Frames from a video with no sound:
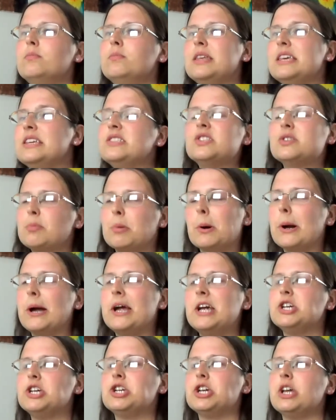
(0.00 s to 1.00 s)

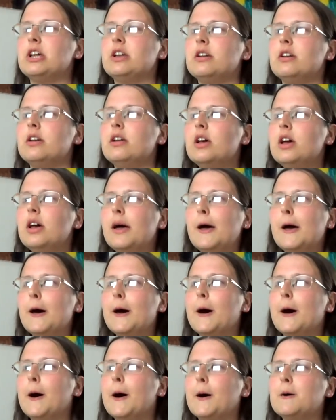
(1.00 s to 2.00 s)
inspiration
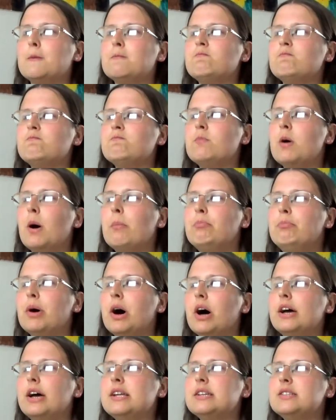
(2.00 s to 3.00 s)
um
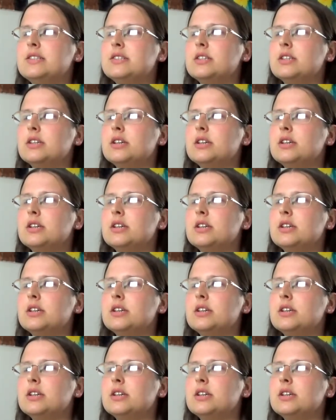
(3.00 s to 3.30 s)
but